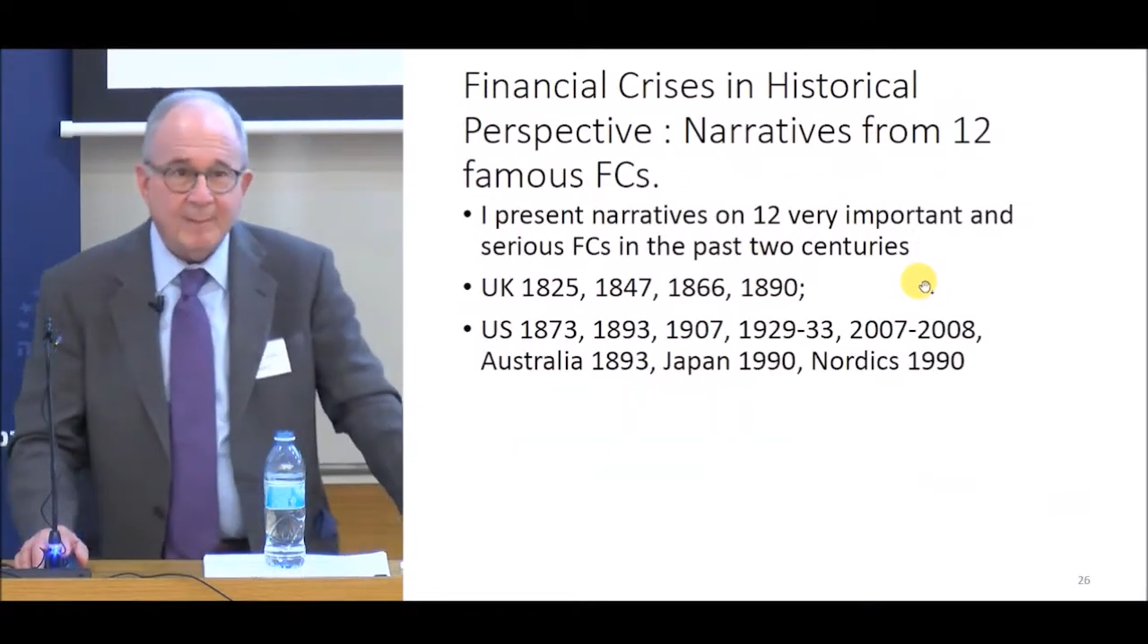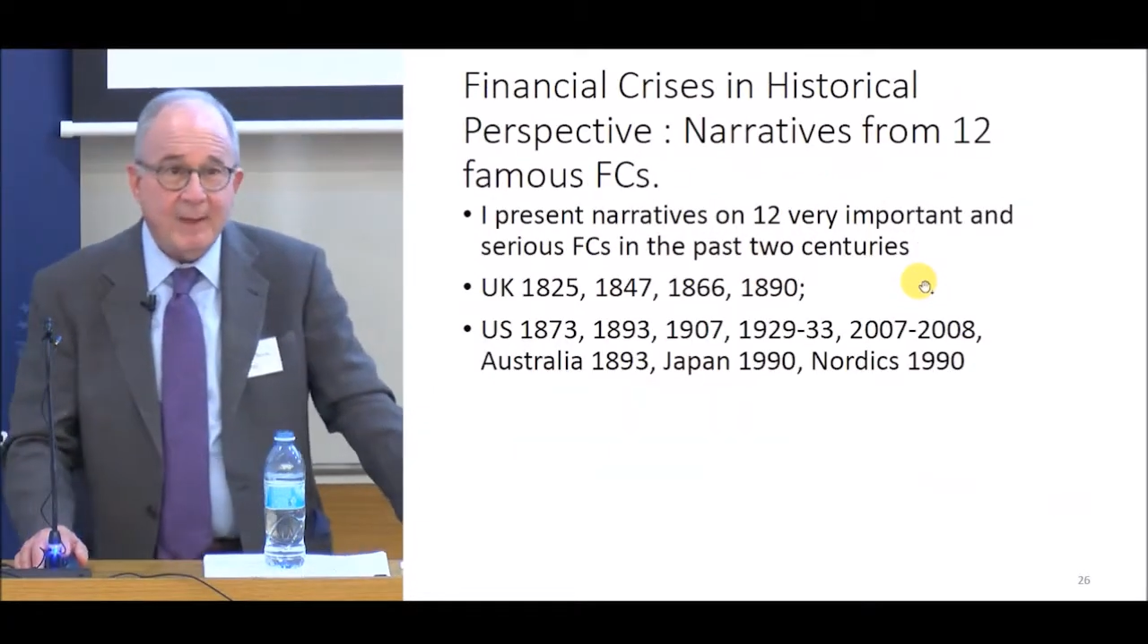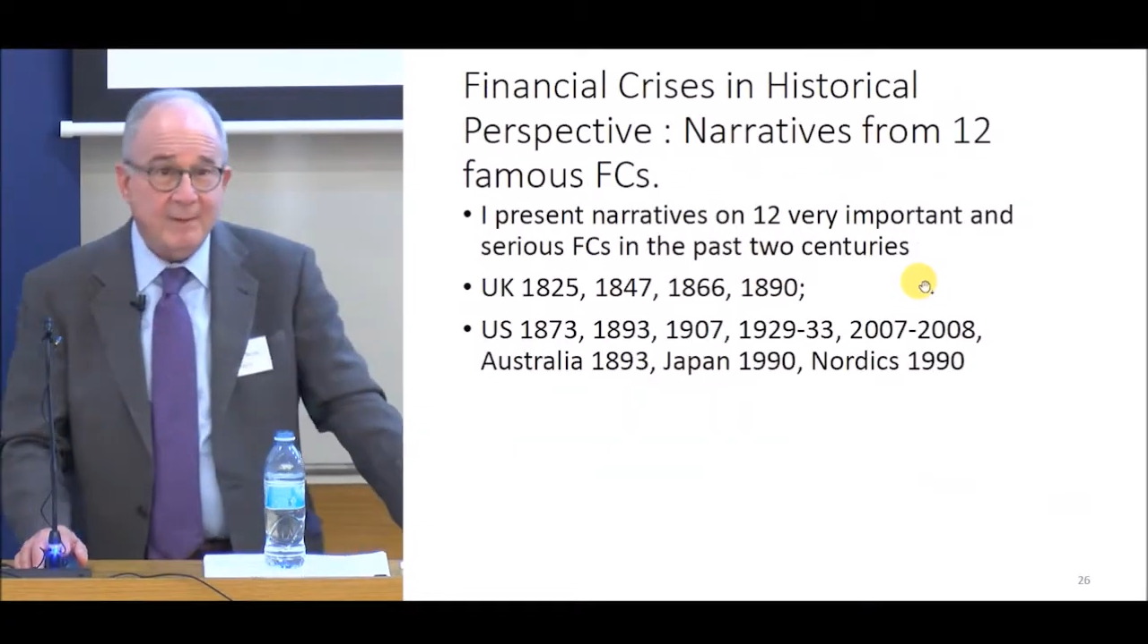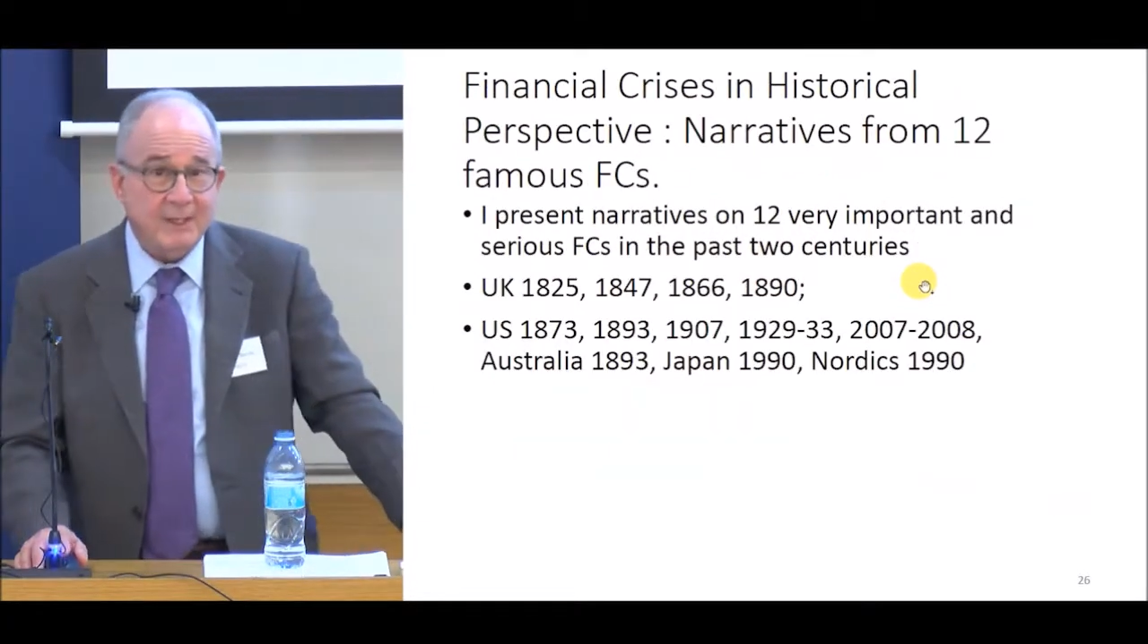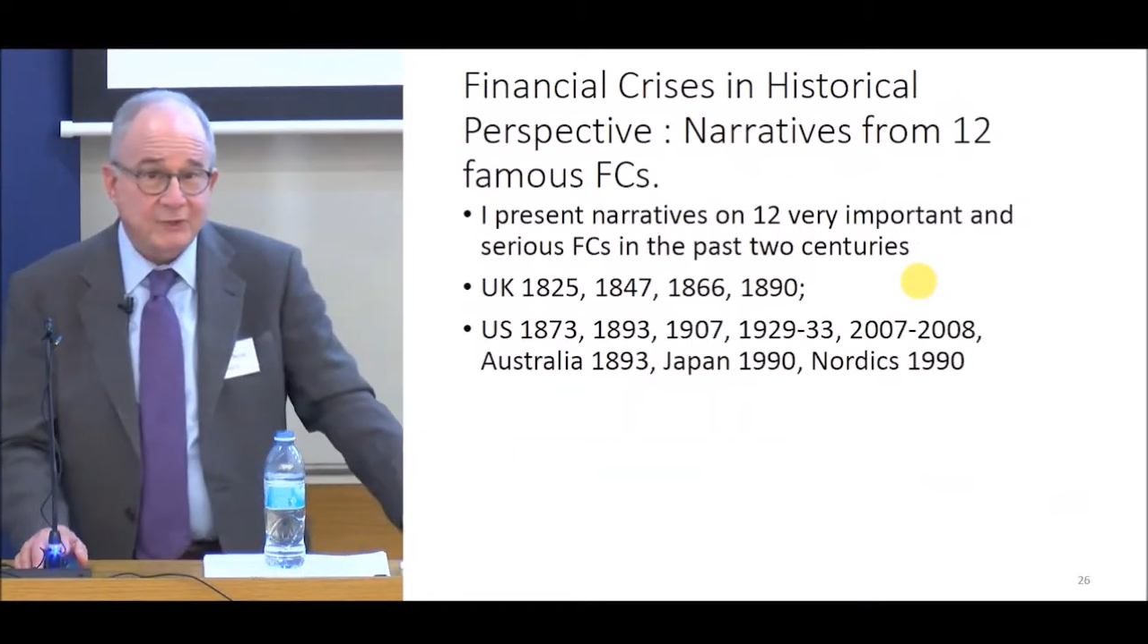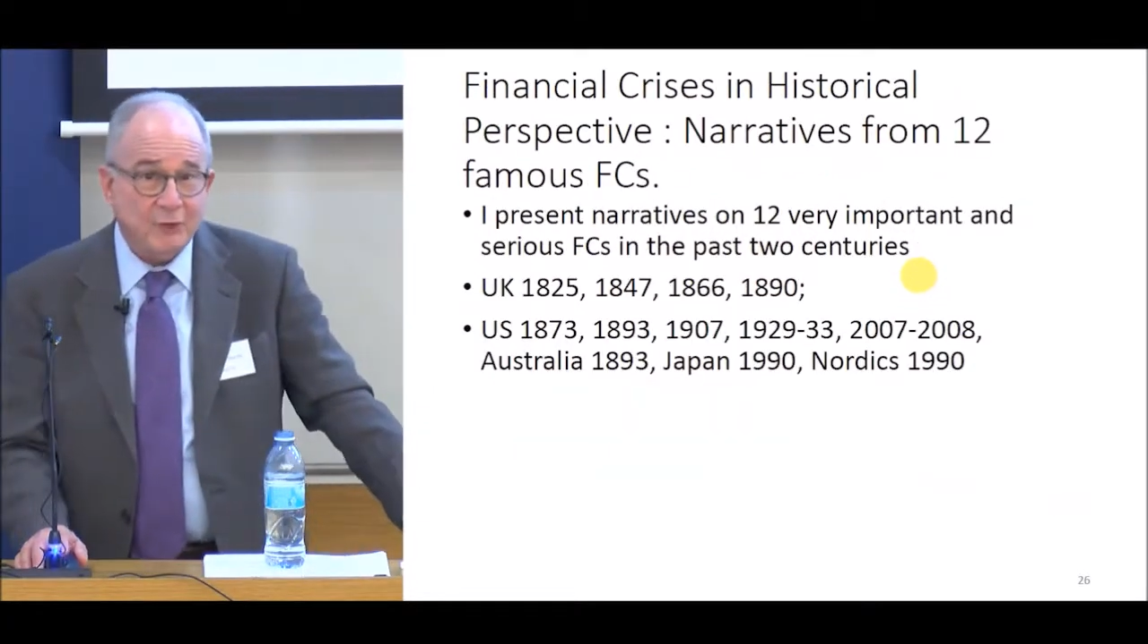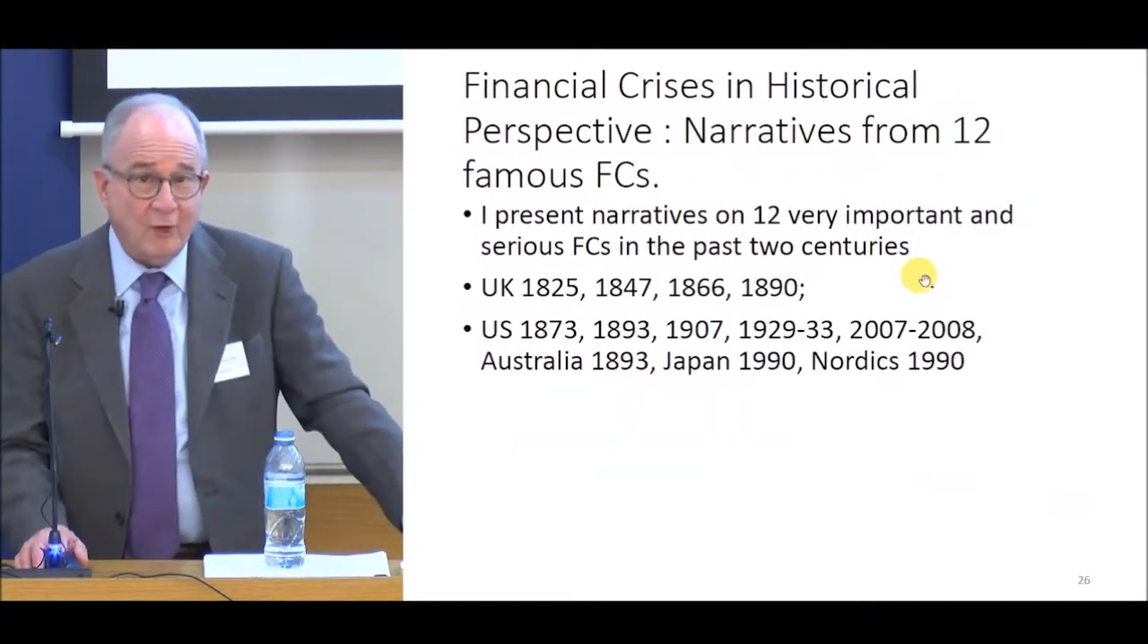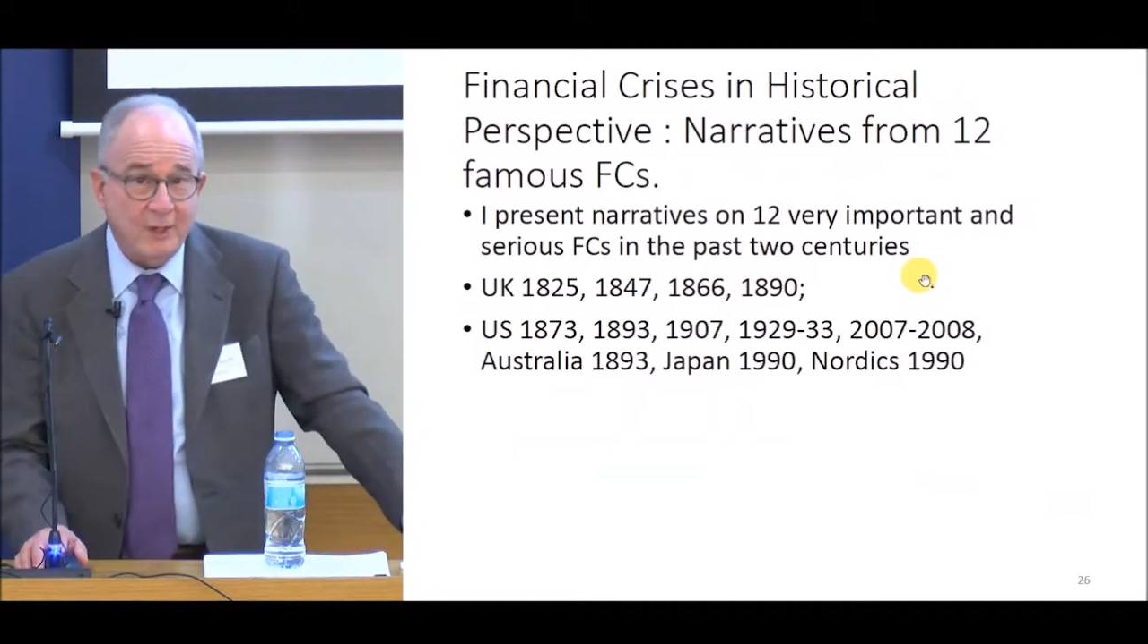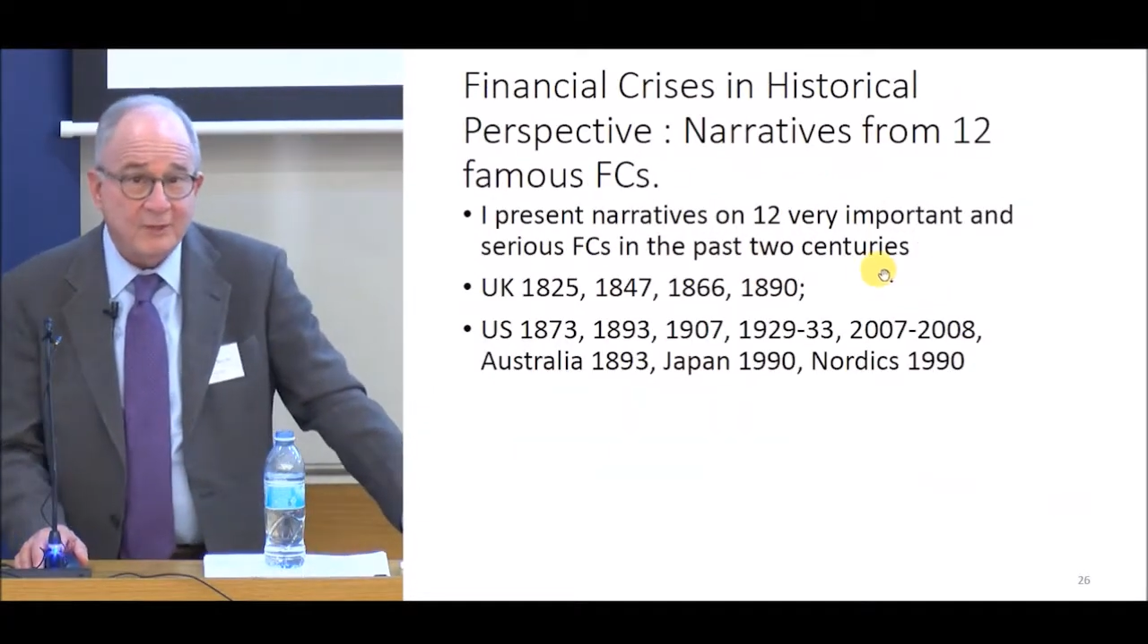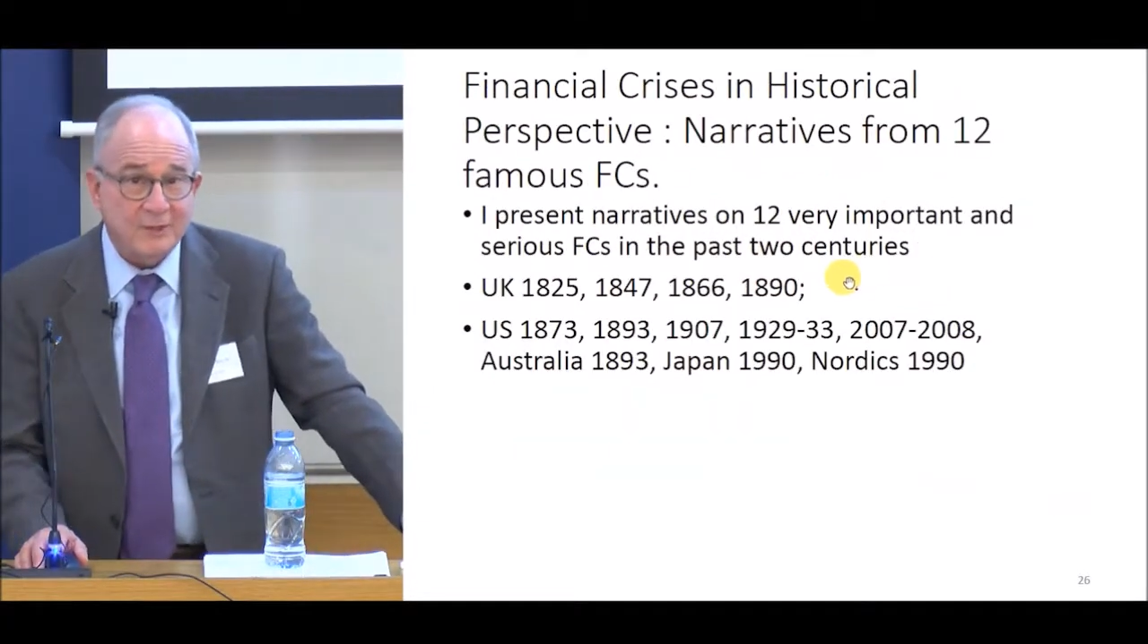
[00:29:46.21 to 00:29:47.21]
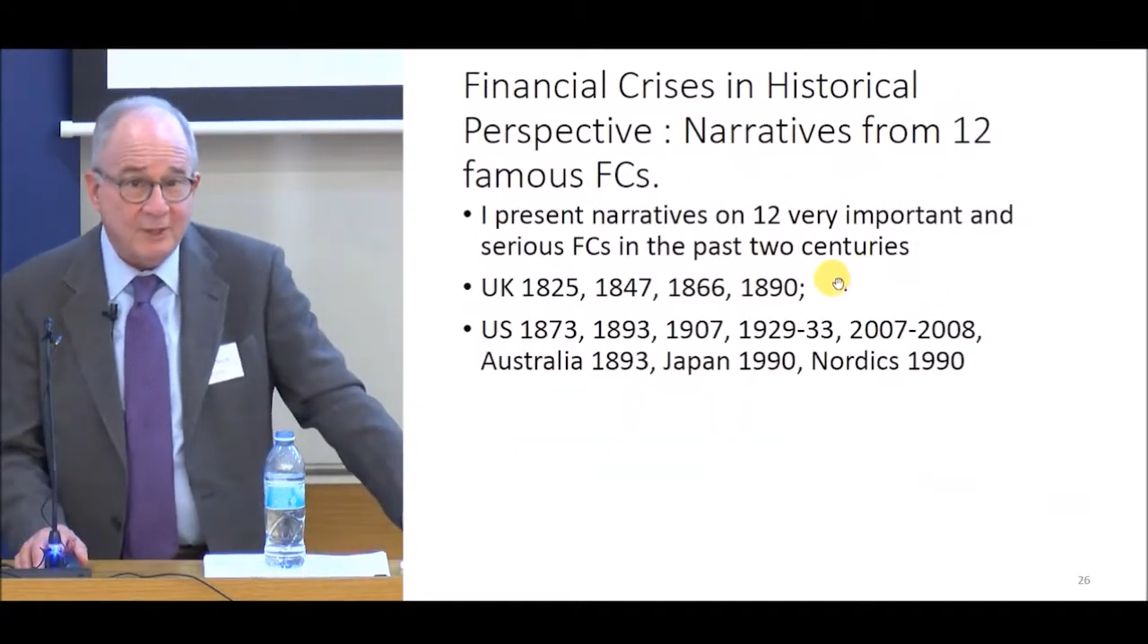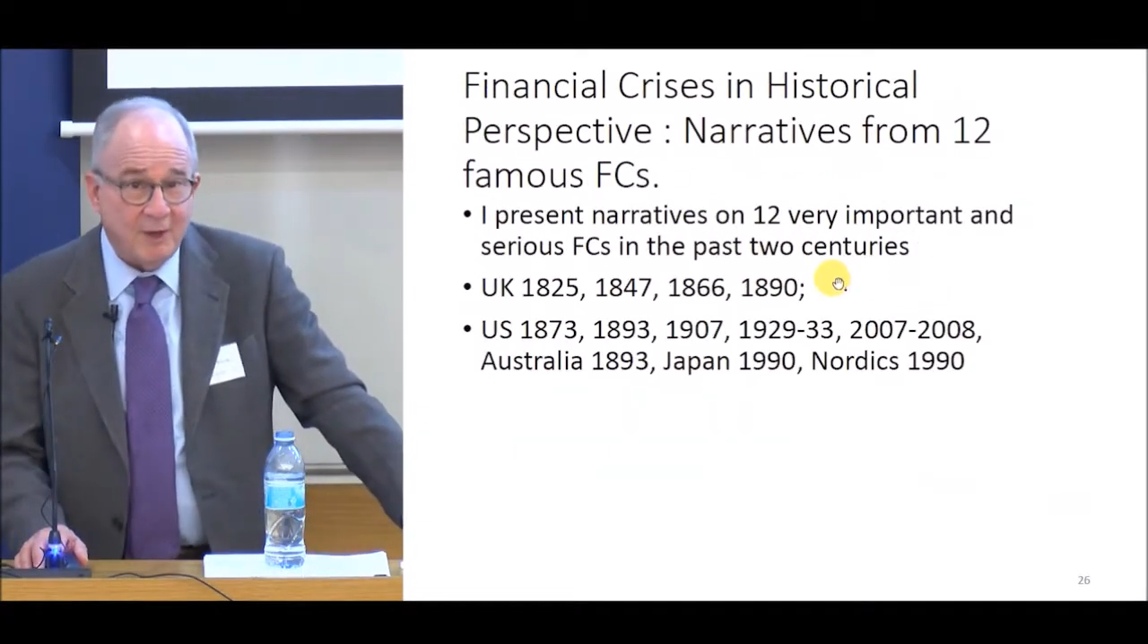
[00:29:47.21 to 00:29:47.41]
maybe historians and